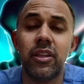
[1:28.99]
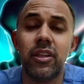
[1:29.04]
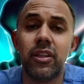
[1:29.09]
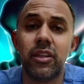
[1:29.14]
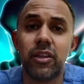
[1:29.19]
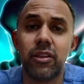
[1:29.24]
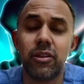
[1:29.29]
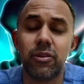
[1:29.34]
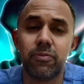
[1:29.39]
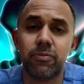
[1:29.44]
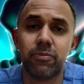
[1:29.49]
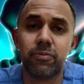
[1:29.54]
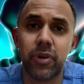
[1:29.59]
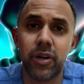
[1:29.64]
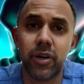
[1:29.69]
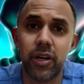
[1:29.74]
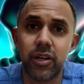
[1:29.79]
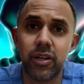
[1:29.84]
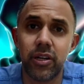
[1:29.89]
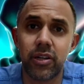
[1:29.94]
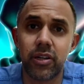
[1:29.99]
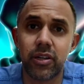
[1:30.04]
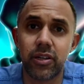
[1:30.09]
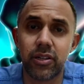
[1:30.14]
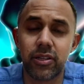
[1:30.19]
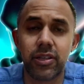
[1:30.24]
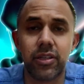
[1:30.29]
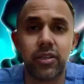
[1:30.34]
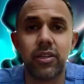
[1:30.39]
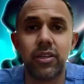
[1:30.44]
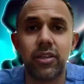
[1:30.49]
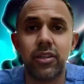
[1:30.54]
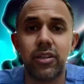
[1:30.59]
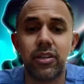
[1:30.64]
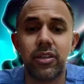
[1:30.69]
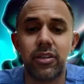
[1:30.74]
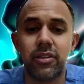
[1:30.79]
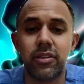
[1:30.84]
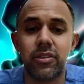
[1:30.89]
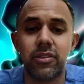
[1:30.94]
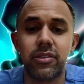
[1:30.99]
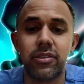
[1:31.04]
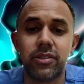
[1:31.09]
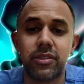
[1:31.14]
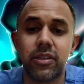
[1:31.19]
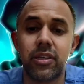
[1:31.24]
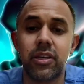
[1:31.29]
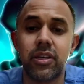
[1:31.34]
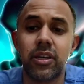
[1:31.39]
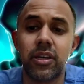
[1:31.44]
The other part is